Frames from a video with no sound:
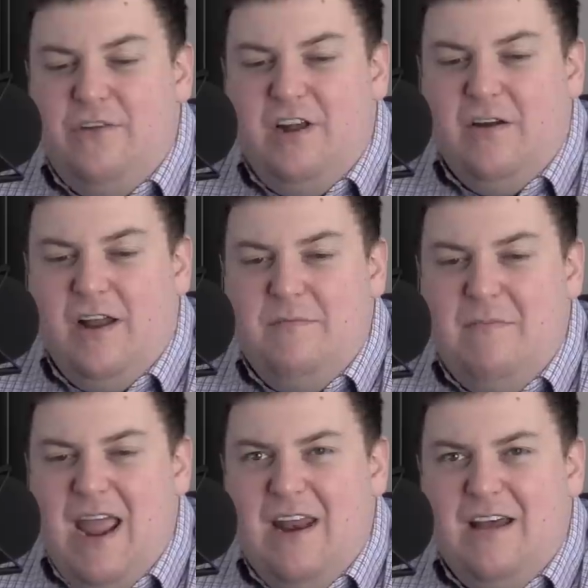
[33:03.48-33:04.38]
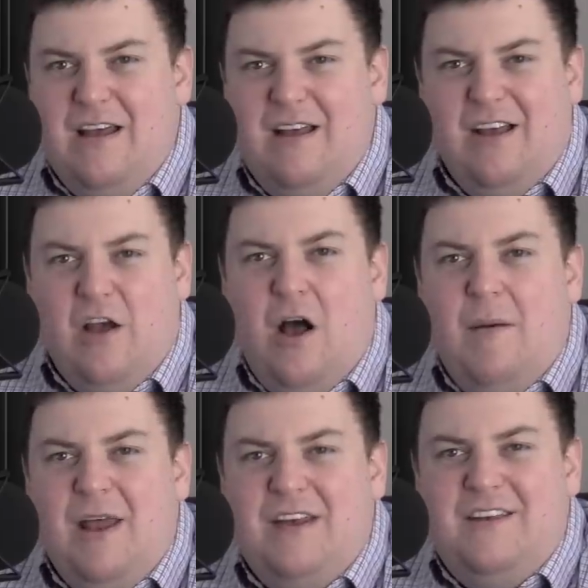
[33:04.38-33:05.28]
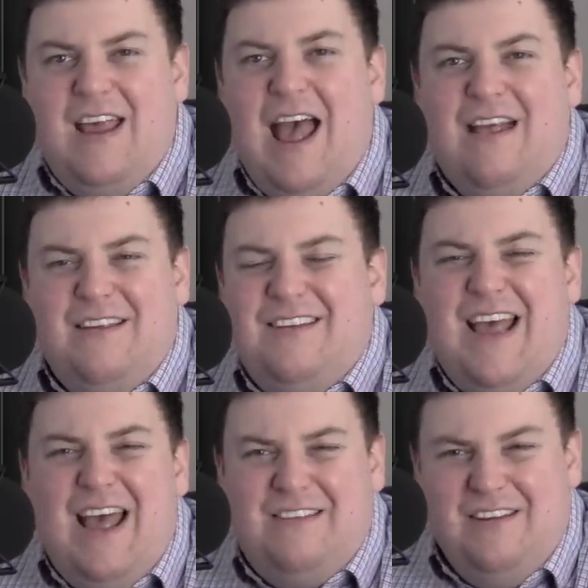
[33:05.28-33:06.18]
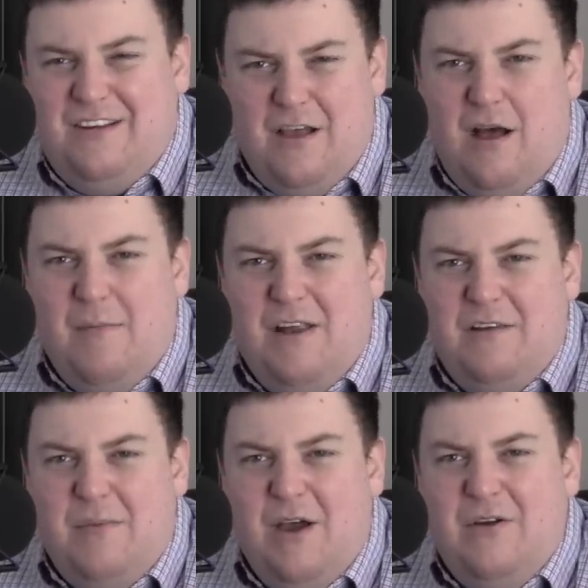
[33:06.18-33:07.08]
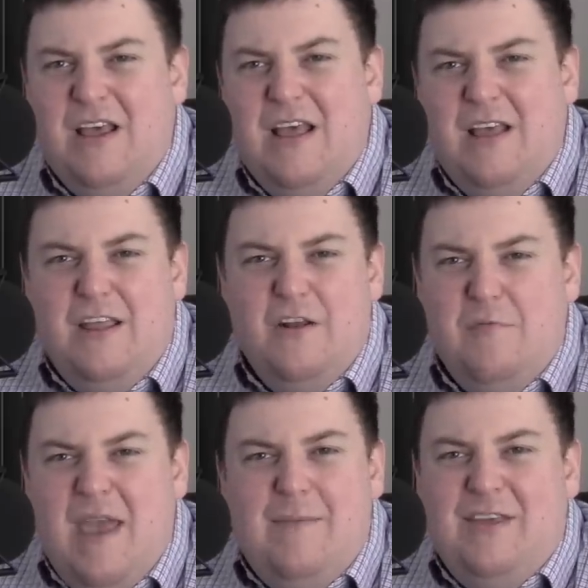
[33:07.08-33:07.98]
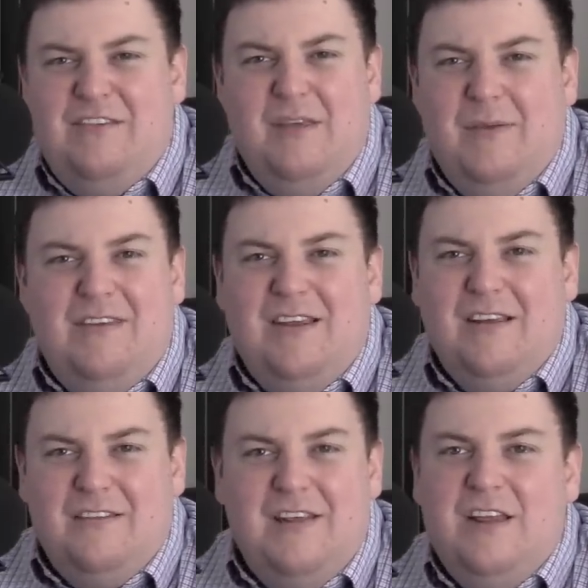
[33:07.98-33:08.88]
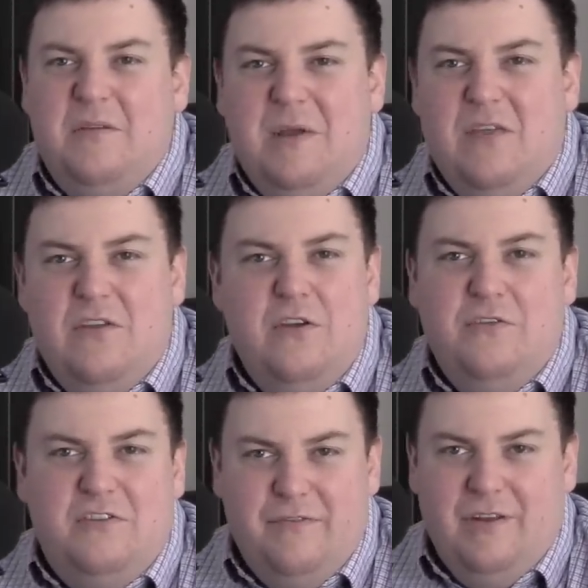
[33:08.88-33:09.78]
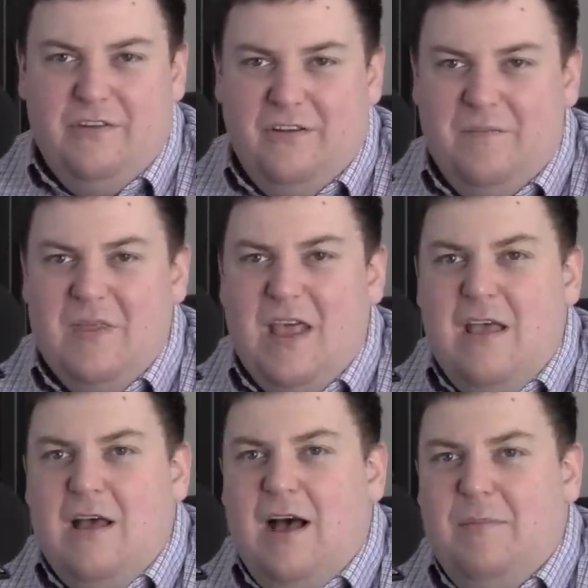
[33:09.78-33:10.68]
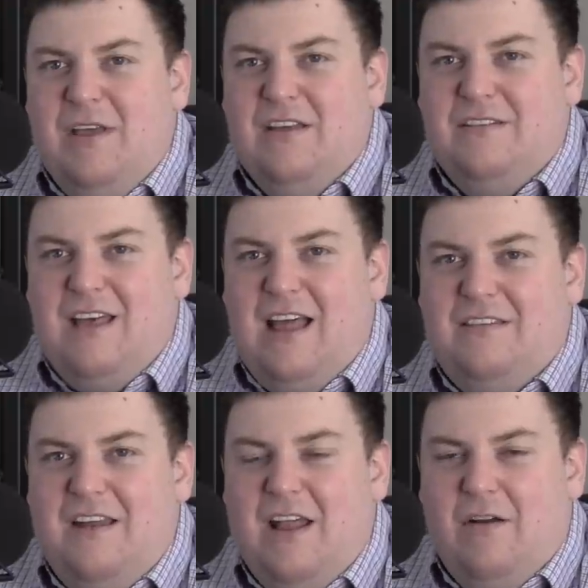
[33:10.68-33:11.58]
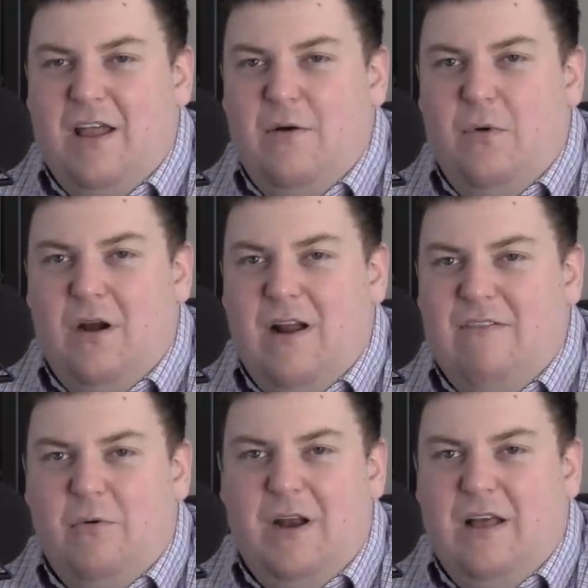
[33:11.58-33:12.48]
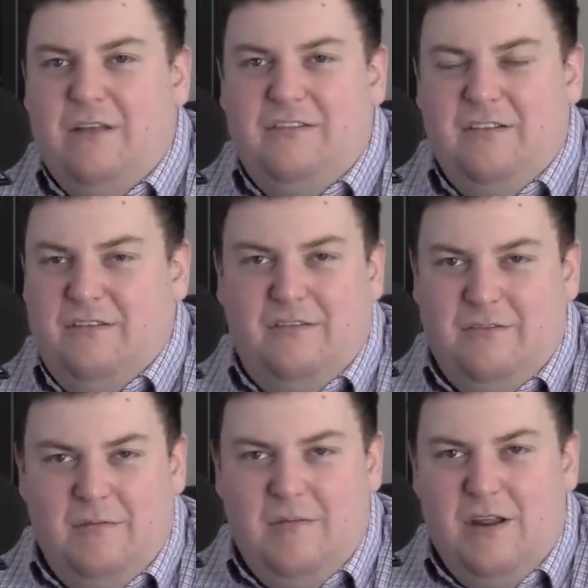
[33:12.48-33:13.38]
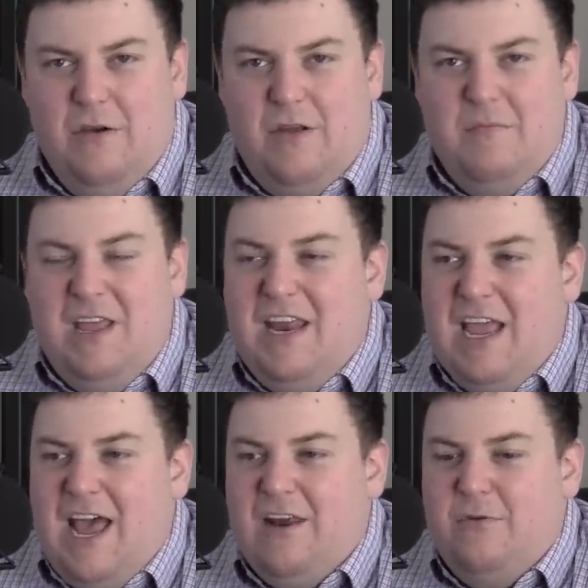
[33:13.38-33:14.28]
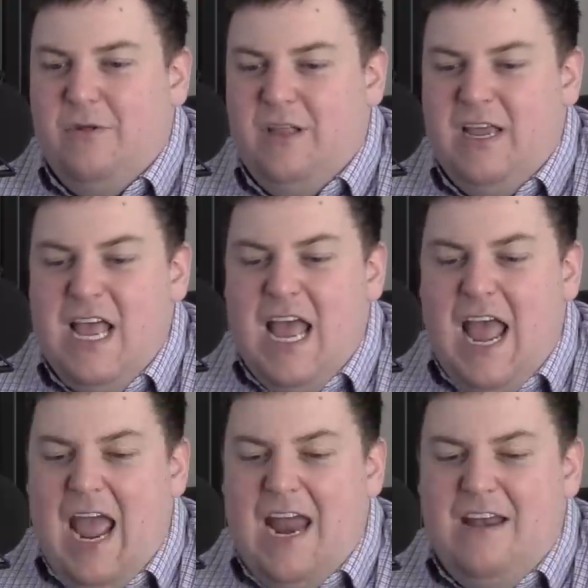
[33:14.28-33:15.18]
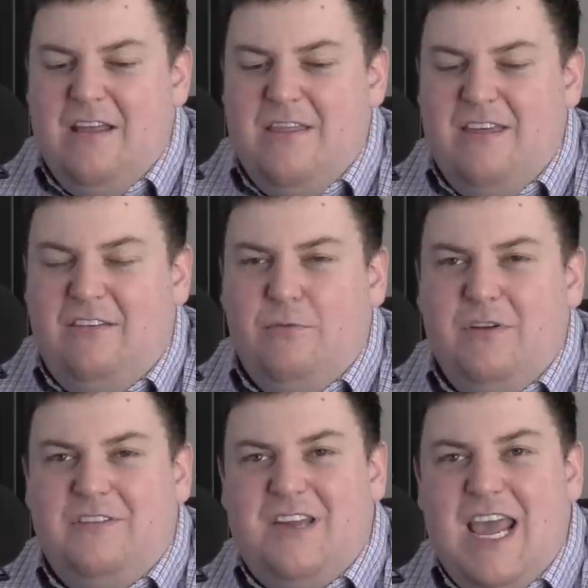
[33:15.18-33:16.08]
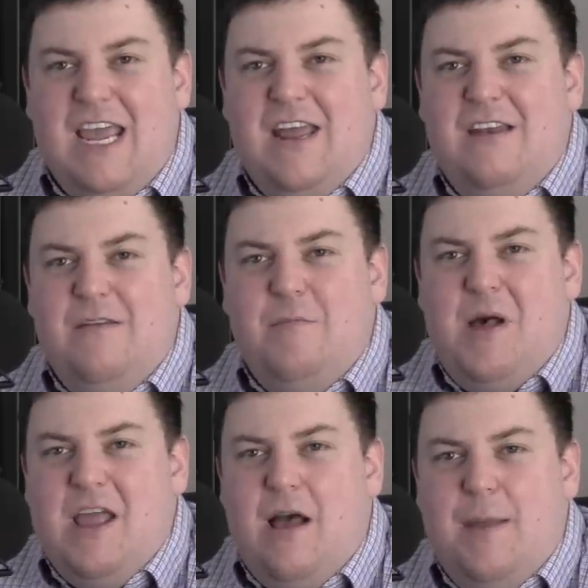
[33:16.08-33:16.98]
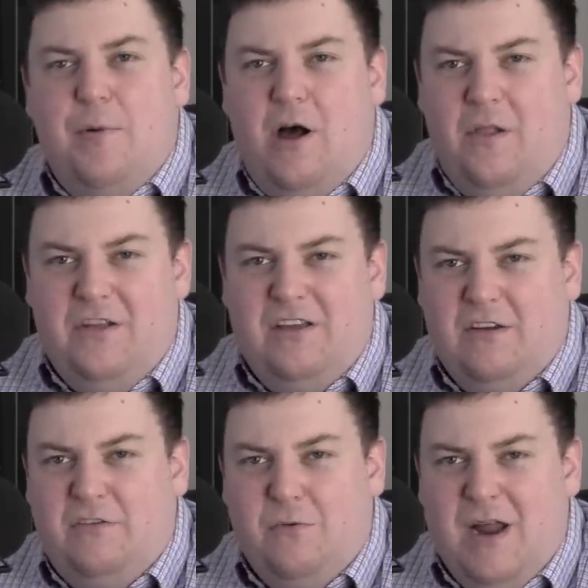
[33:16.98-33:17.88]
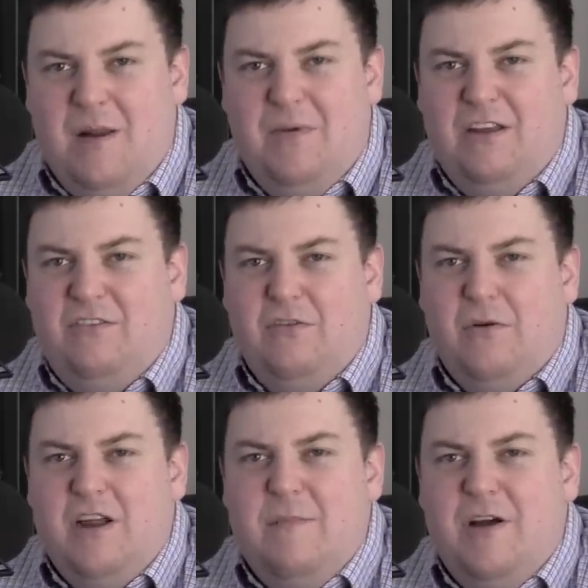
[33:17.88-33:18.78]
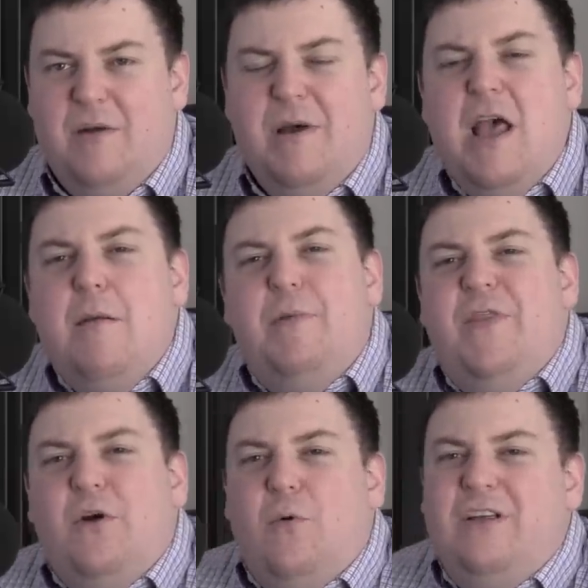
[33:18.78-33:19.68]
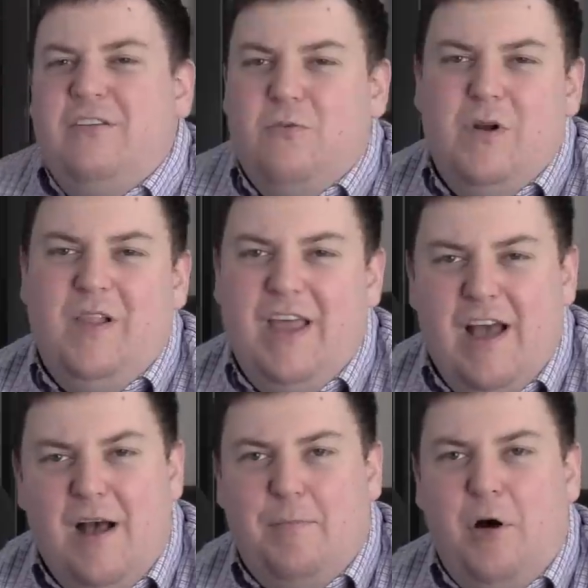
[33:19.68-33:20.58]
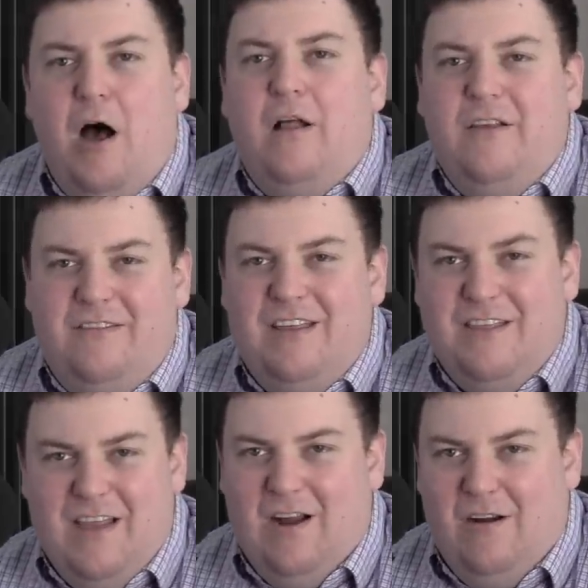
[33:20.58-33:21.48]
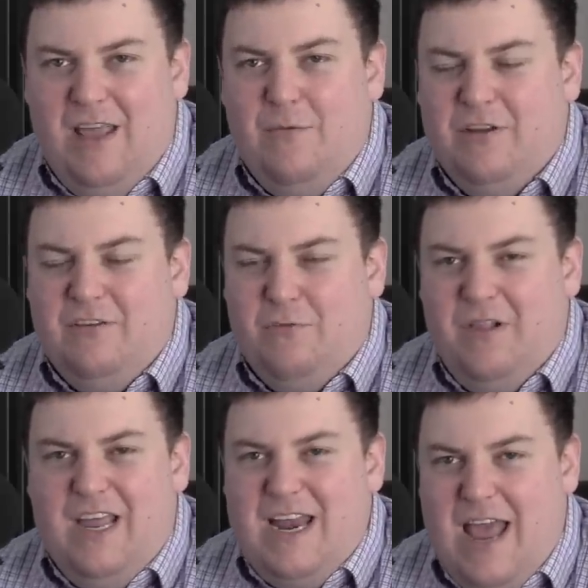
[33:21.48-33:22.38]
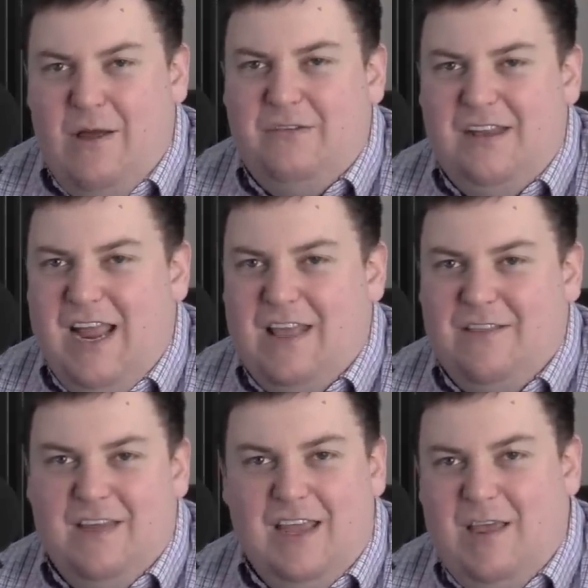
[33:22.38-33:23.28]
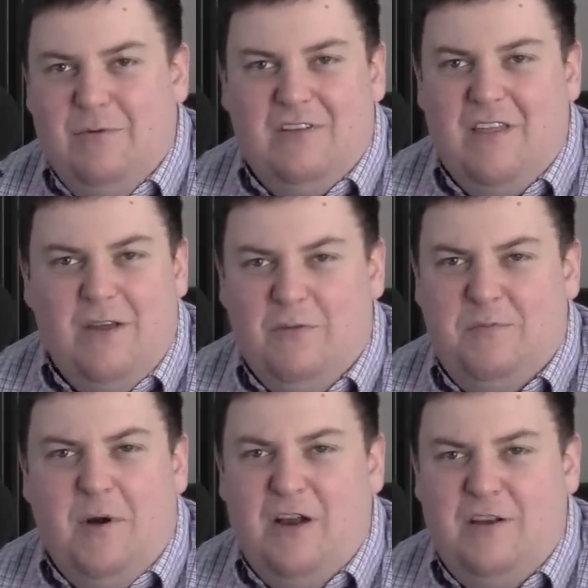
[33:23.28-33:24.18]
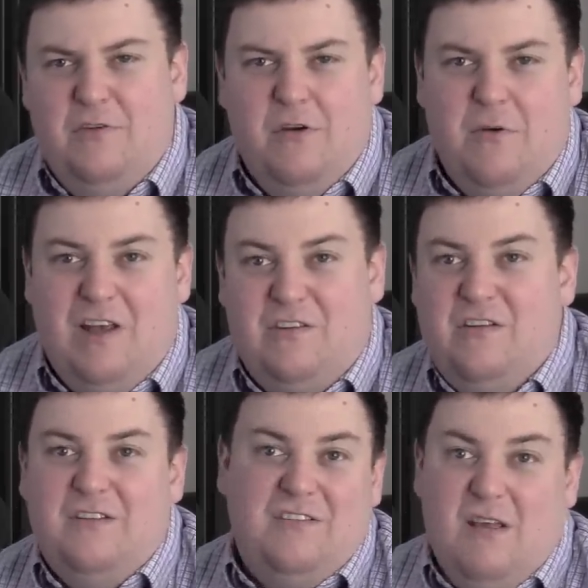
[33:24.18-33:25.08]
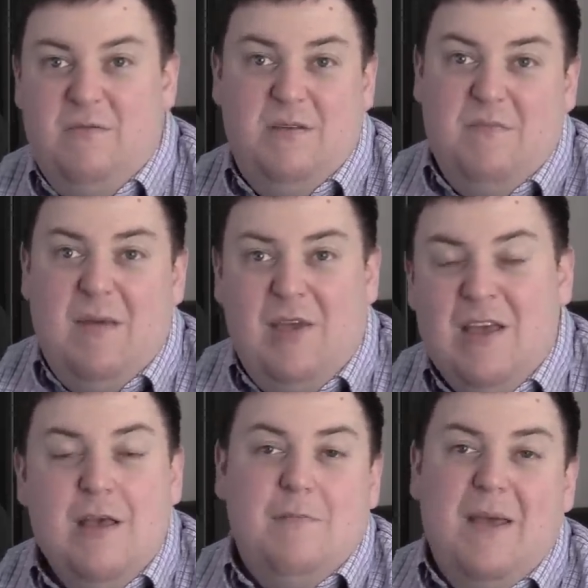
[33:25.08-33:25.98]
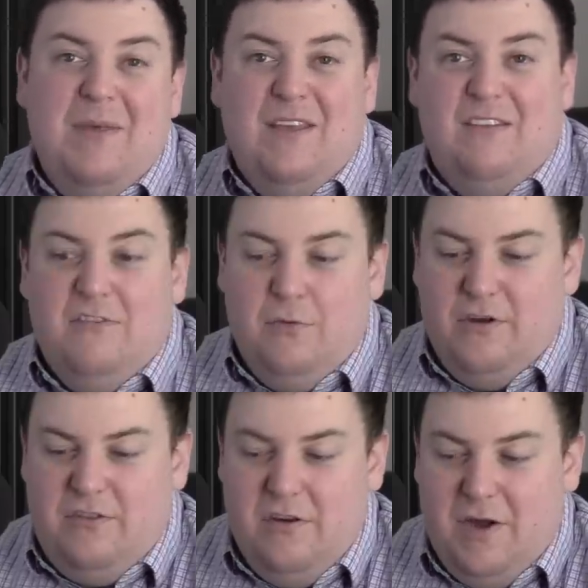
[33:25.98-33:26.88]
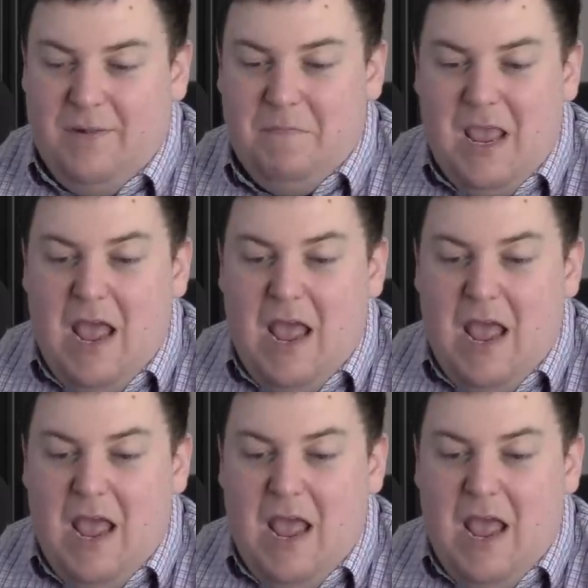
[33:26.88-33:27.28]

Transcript: Scheer had made a comment, a tacit comment about, you know, maybe CBC doesn't need to be in the news division because that's an area where everyone else is, you know, competing adequately. And this was taken by iPolitics, who ran a big story about it. But there wasn't really a policy there. He wasn't really announcing anything. He was, I think, responding to a question and said, maybe this is worth doing.